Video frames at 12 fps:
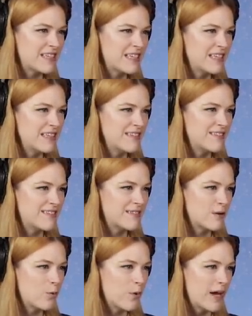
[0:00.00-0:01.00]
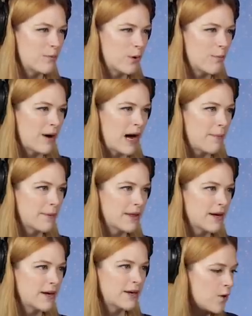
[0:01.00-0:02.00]
he's way more
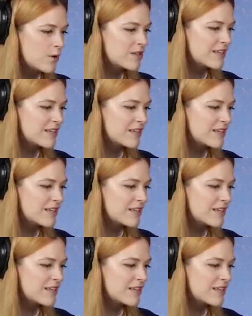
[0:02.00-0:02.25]
popular. We're